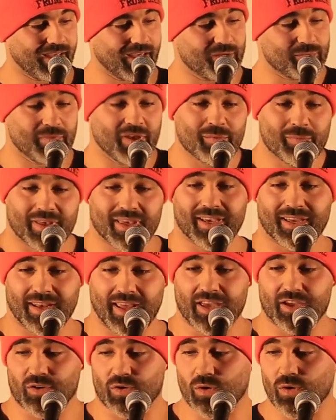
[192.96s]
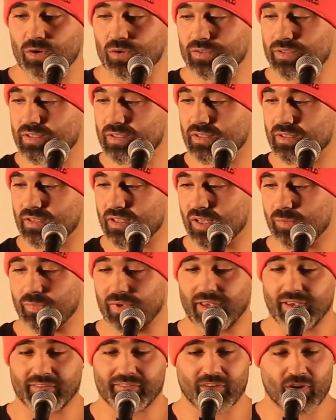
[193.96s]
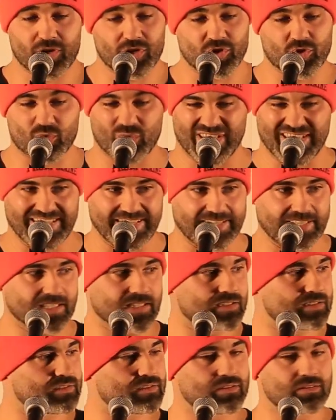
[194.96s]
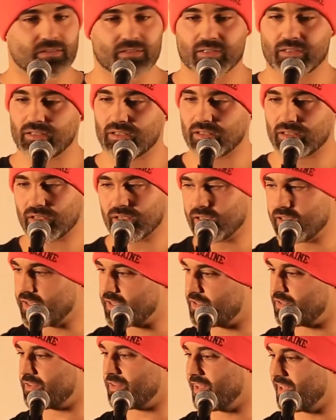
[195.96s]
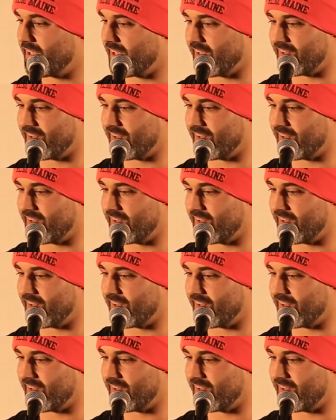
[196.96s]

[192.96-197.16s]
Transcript: And me being an eight year old and being very greedy and,